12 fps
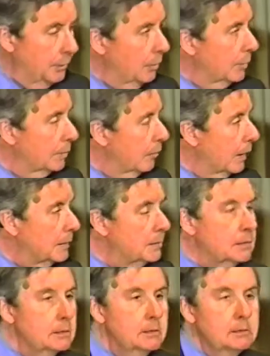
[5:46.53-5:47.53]
human
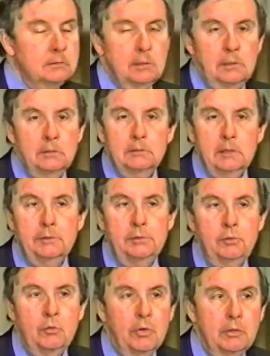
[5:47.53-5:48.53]
rights, uh, a
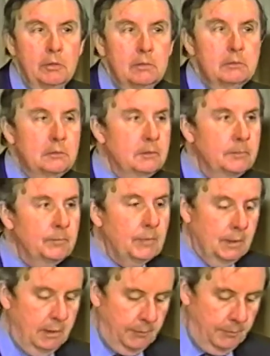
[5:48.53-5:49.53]
new order
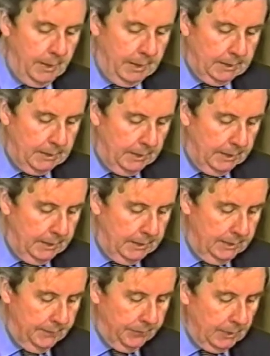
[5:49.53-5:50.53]
of mankind.